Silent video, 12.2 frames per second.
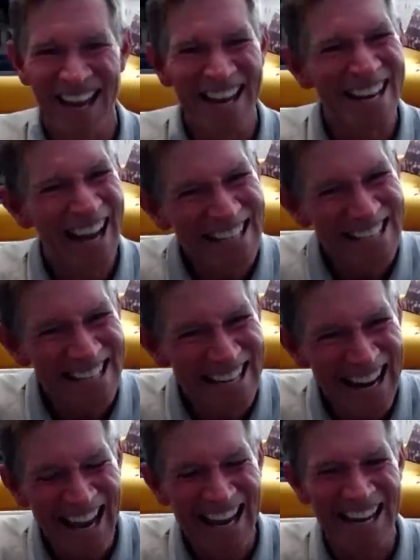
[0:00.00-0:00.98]
In
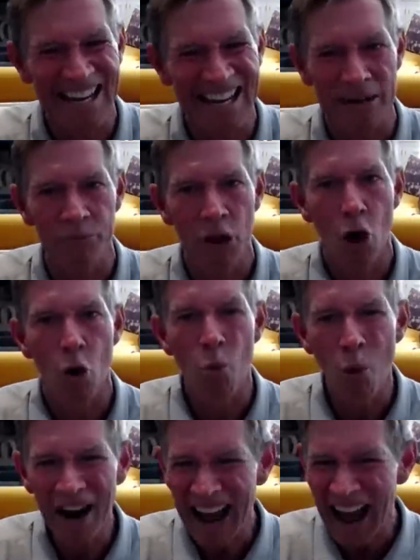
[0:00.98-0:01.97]
1980,
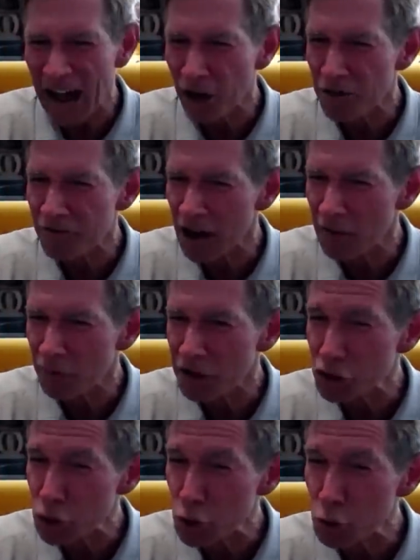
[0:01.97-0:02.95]
one out of
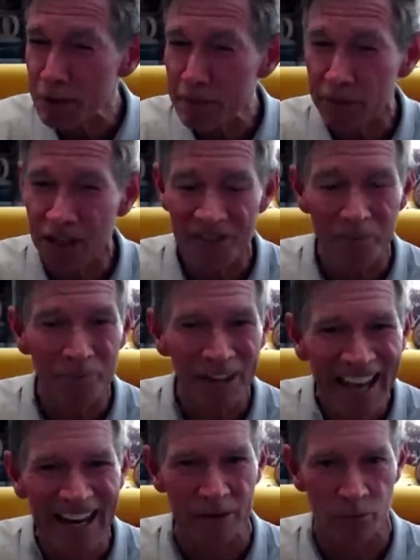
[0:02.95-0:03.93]
every two people on the
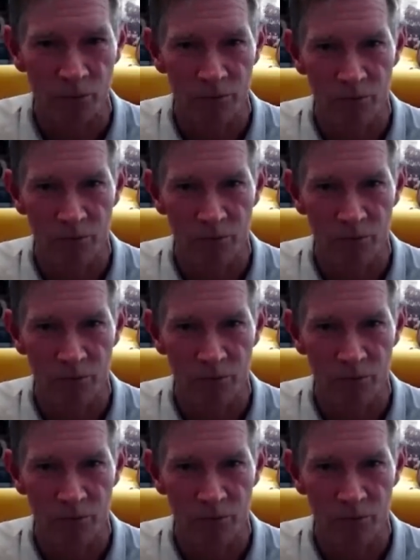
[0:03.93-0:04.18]
planet